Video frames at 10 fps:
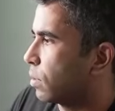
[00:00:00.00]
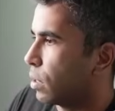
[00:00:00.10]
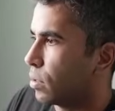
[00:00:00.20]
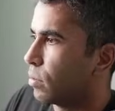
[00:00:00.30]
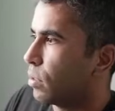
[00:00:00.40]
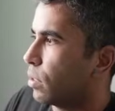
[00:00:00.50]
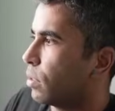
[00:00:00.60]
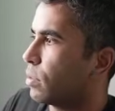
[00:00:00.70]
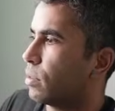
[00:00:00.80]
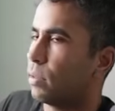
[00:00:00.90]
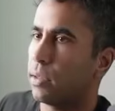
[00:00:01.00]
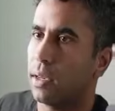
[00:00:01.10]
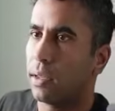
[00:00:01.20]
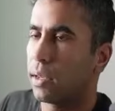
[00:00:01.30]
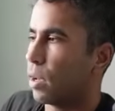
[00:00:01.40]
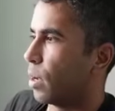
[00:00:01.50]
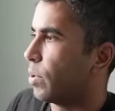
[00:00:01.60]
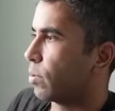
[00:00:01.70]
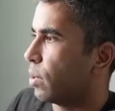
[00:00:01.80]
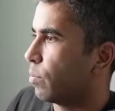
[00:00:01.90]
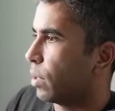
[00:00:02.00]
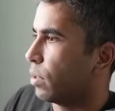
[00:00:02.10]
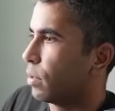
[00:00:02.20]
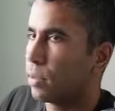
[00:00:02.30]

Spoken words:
I don't want to get copyright banned.